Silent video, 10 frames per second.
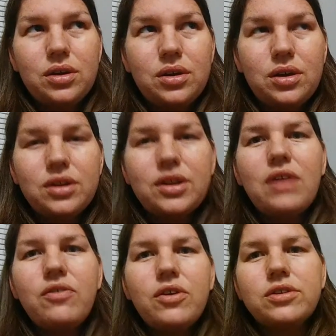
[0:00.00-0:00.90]

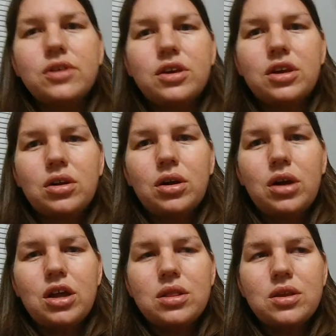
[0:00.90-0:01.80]
safe and secure
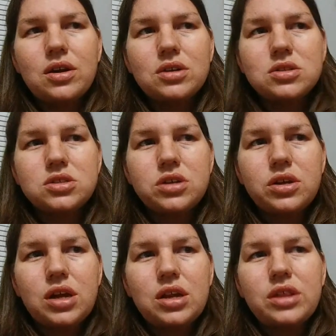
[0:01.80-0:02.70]
in there should
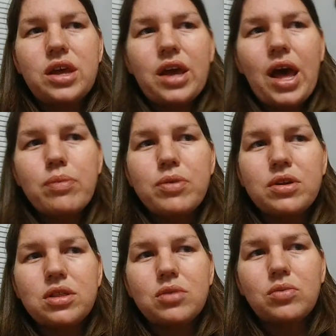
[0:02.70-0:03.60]
anything happen to
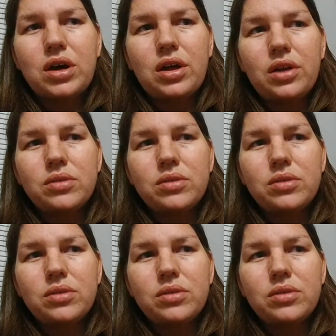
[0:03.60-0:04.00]
the weld,